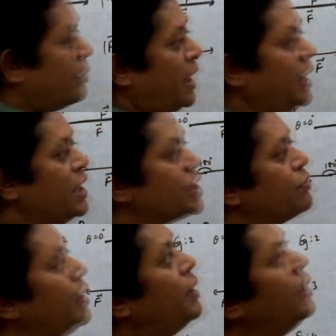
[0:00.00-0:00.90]
minus
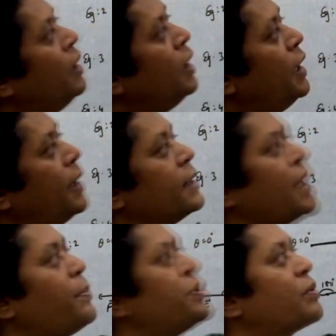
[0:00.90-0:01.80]
1, it is
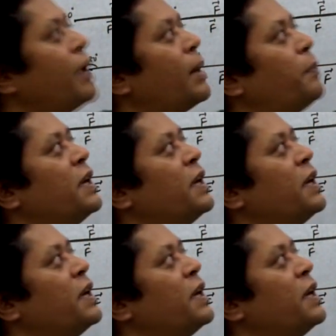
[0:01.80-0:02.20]
F square